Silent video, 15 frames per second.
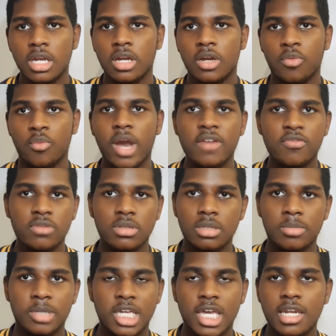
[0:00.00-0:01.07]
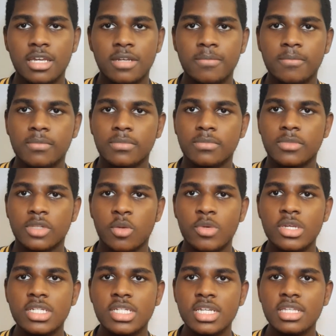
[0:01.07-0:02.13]
Right from the beginning,
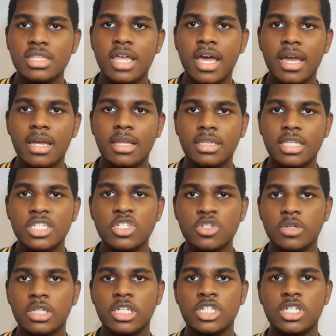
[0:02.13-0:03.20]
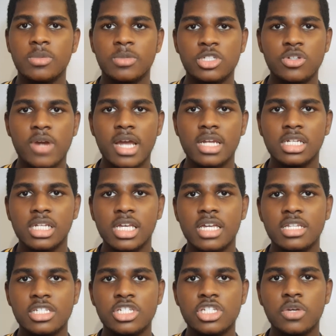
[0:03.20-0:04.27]
we see that this trilogy was trying to
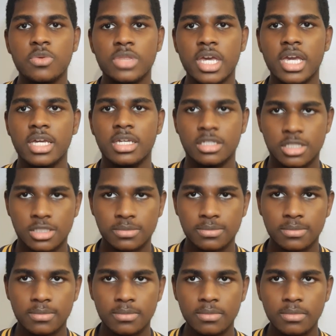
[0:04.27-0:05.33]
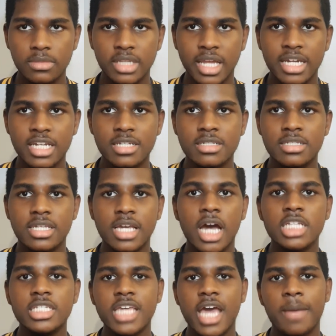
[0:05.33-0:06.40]
lead to two things. That is, the
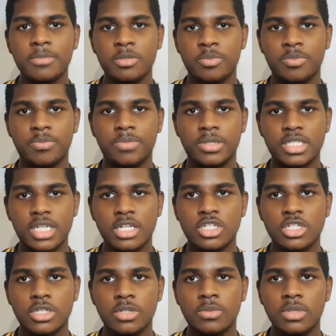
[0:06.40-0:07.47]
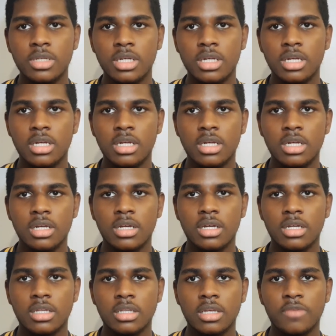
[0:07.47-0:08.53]
untapped potential
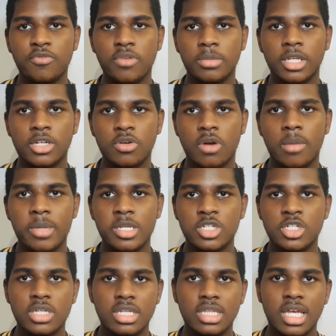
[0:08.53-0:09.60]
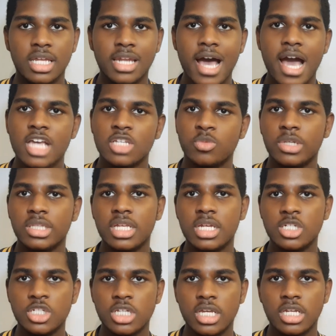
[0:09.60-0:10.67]
from the dormant gene that lies
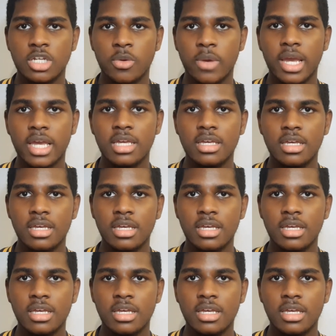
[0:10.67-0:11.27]
within Jean Grey,